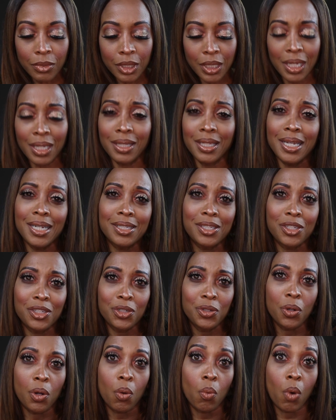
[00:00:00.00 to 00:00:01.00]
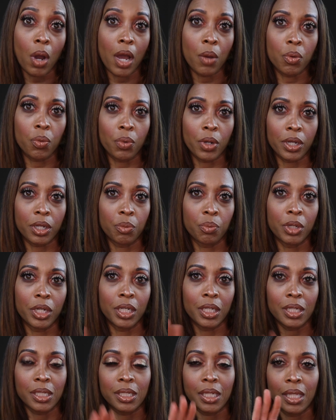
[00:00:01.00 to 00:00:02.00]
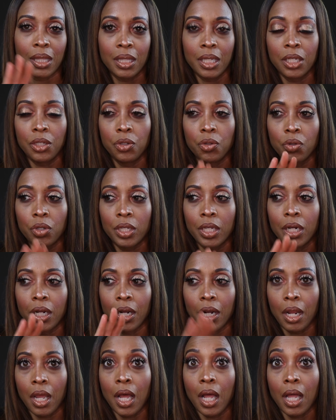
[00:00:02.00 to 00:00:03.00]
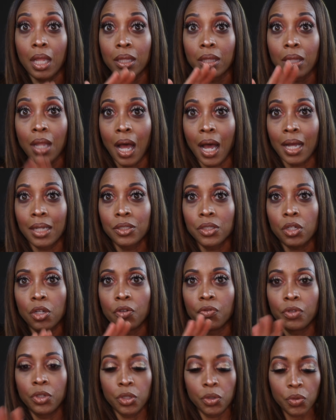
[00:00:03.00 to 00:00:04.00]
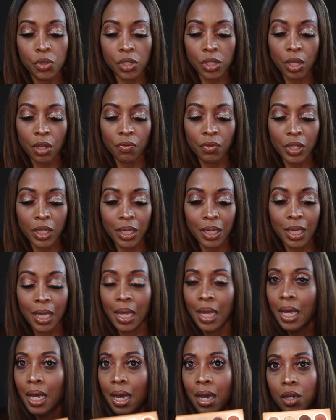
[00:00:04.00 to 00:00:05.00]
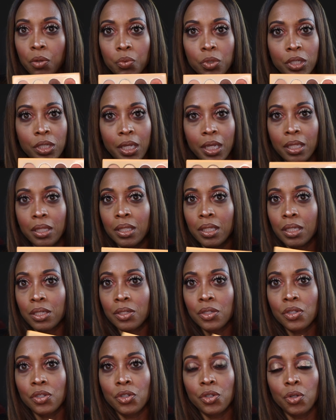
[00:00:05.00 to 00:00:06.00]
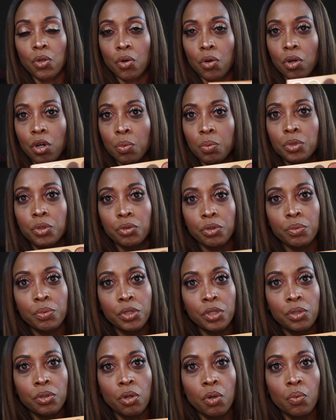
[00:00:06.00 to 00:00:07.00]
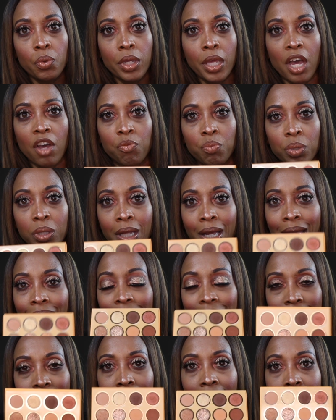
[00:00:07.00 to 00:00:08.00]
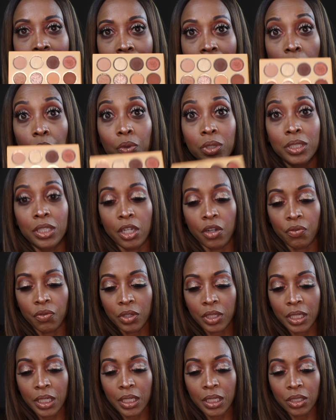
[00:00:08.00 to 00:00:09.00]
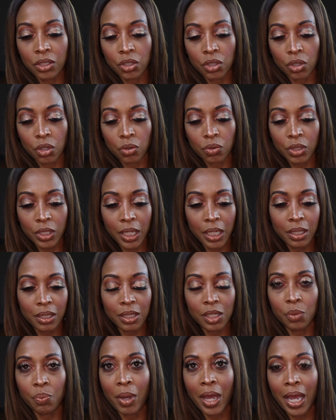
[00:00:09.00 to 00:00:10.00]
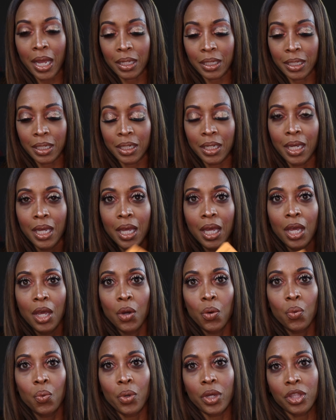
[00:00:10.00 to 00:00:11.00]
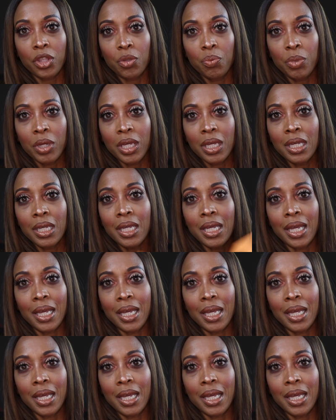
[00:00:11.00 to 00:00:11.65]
And that's, you know, why I would recommend it, because I think you get a lot of use of it. I would take this, you know, a couple trips, you know, we have planned. I would definitely, you know, take this palette with me.